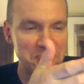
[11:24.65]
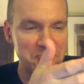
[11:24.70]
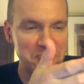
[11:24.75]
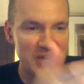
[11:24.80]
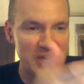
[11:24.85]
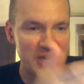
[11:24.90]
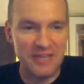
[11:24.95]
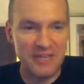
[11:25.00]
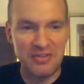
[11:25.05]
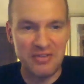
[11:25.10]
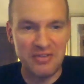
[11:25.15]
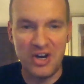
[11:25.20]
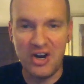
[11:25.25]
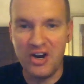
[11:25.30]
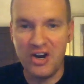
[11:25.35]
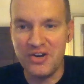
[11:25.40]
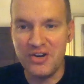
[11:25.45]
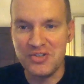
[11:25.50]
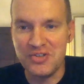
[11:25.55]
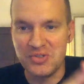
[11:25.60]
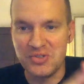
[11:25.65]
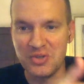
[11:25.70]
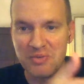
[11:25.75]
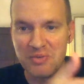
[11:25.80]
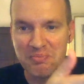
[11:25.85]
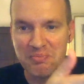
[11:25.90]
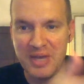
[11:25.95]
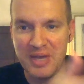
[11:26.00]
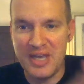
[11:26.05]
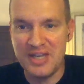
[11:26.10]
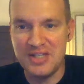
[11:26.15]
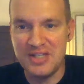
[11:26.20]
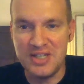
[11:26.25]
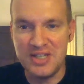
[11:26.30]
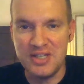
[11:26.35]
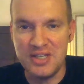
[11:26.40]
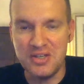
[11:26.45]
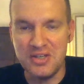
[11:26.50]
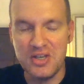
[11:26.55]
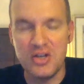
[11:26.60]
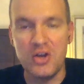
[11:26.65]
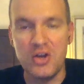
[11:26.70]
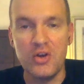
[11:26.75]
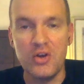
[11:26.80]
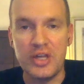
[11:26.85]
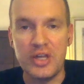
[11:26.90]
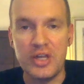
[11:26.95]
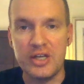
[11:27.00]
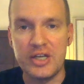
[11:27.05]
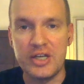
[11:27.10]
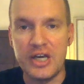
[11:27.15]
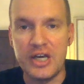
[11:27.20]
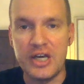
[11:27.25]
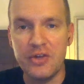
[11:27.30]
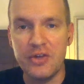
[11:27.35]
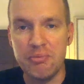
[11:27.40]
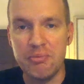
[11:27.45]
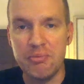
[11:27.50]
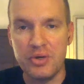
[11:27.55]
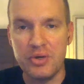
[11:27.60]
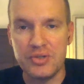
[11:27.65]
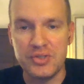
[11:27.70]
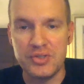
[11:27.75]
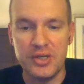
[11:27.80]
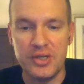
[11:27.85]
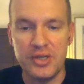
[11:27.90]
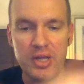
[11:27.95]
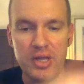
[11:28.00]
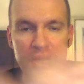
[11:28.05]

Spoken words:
deck of cards, or painting, or like a coloring book. So